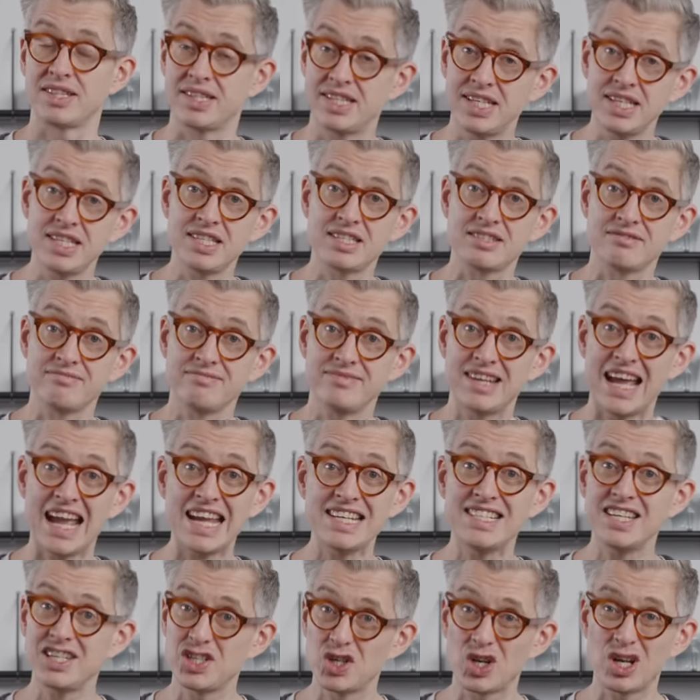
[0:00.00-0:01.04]
These
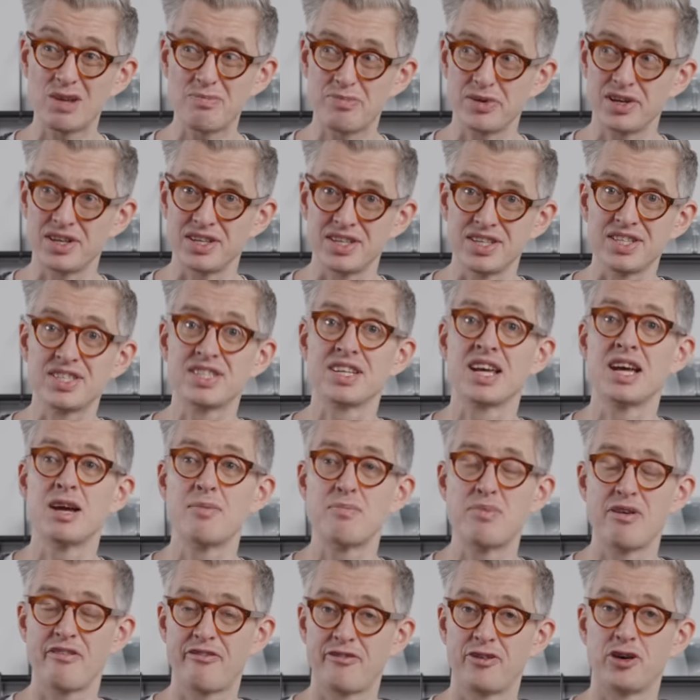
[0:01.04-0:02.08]
$80 burrs
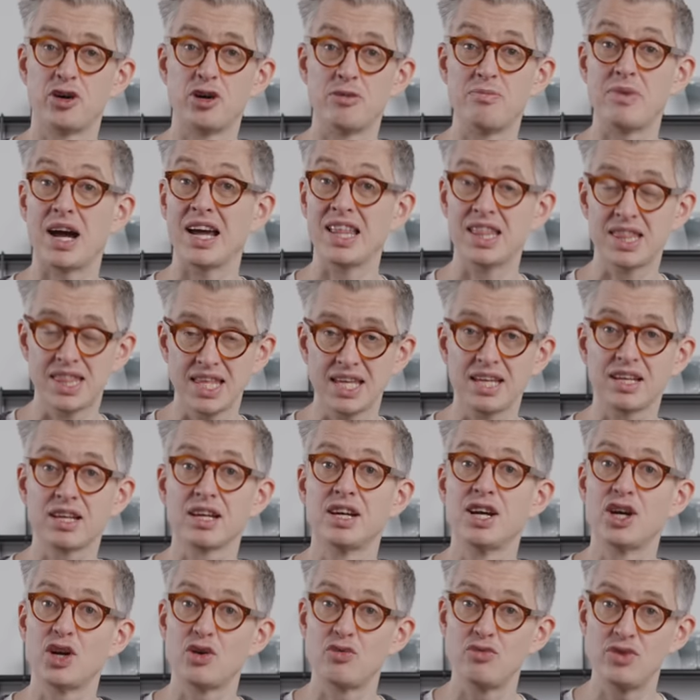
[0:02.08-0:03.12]
perform, I think,
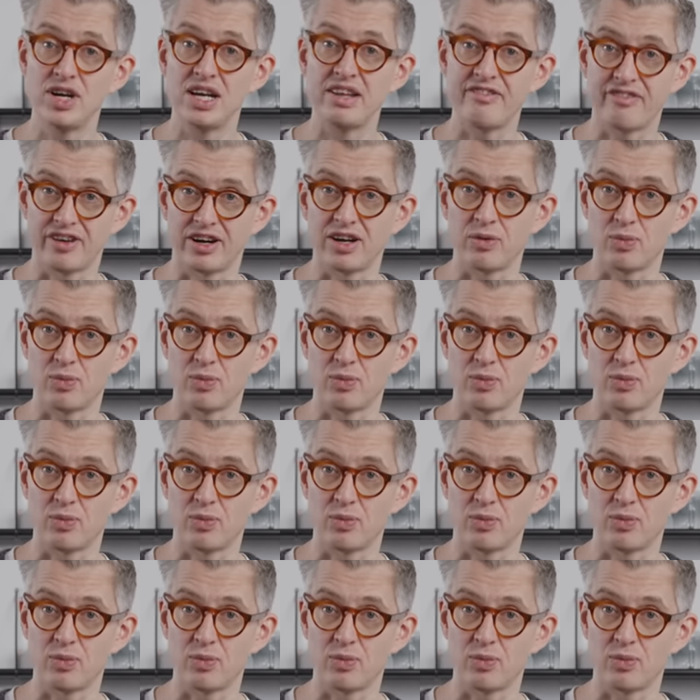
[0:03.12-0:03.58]
really very